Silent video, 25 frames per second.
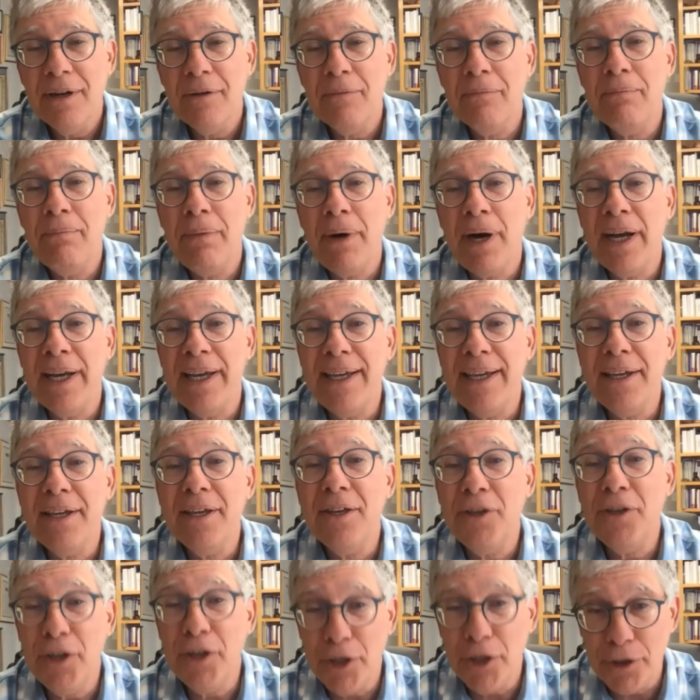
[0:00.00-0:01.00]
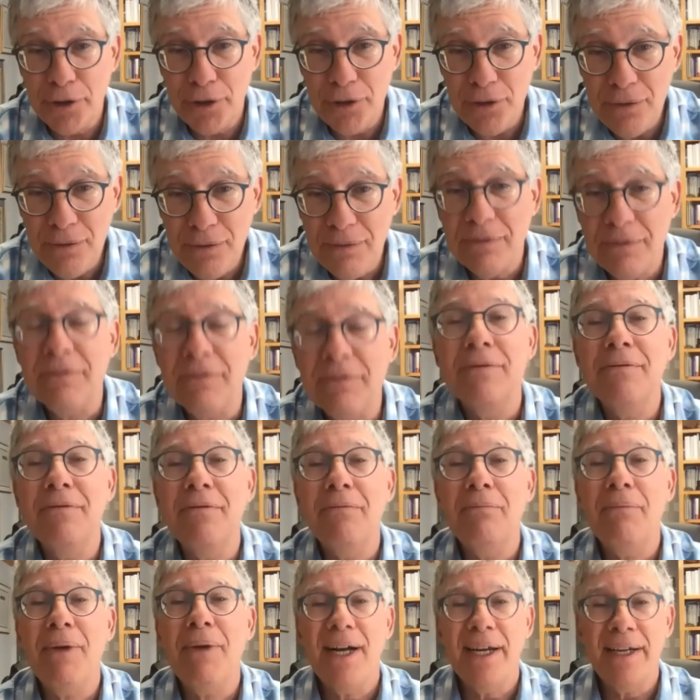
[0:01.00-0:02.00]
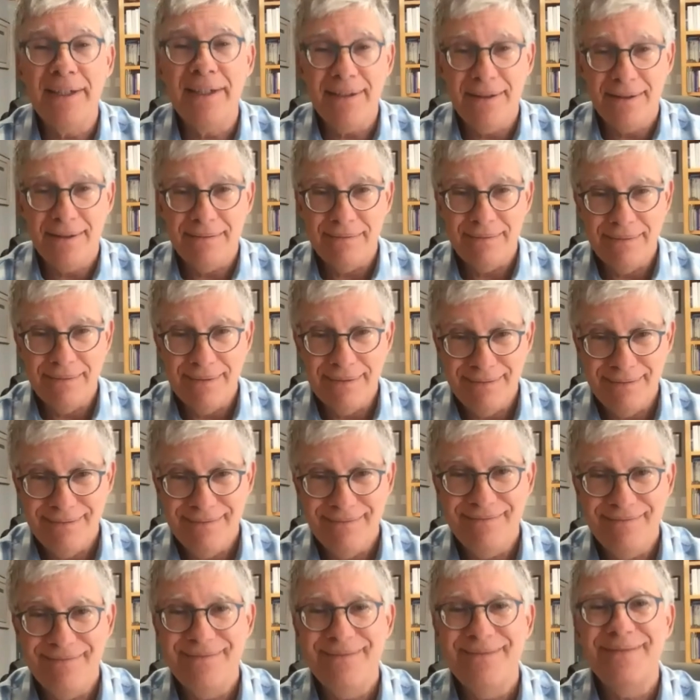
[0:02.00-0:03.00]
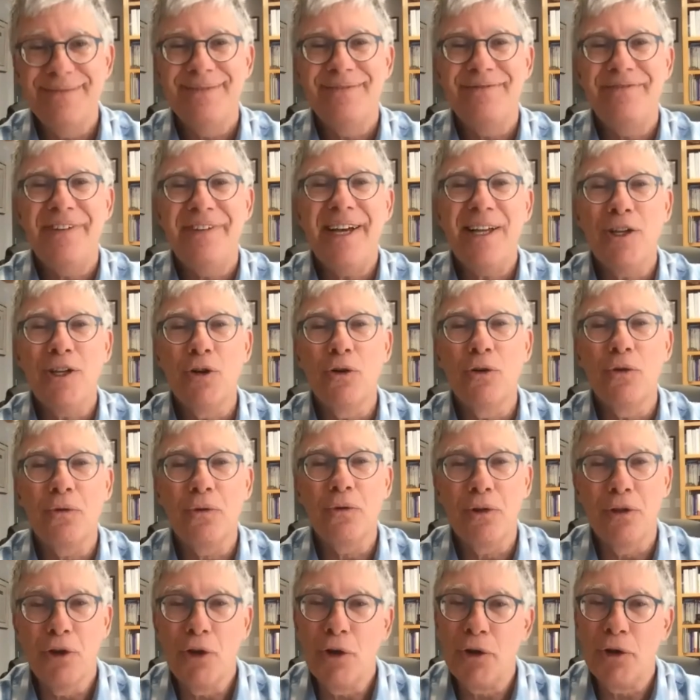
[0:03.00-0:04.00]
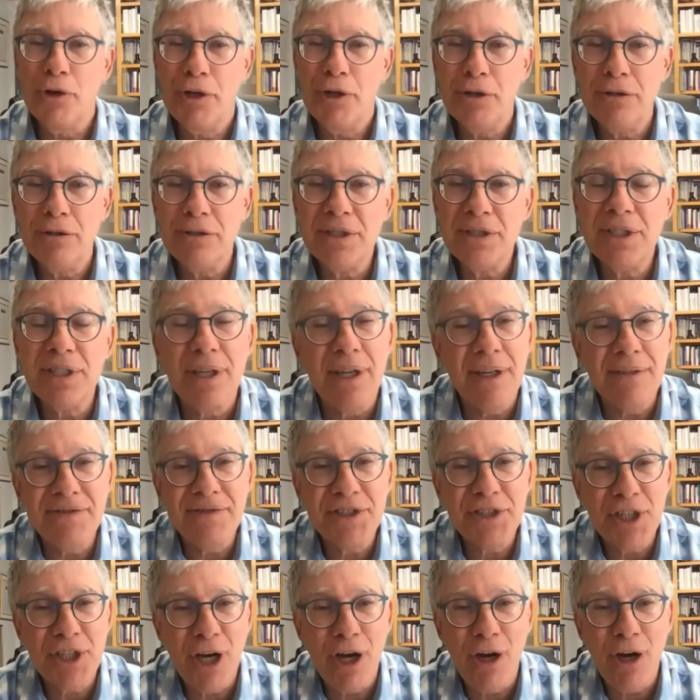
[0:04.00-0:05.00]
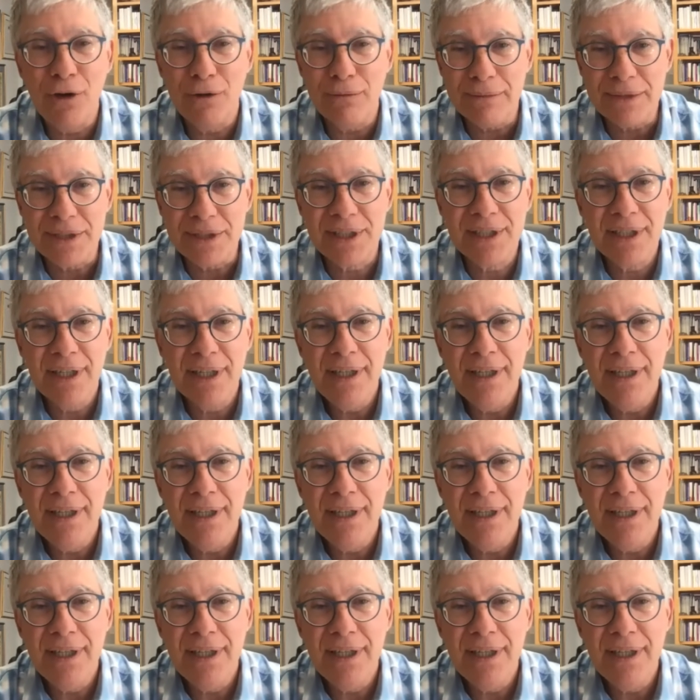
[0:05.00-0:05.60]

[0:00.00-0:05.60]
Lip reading: by you, my fellow learners of Psalms.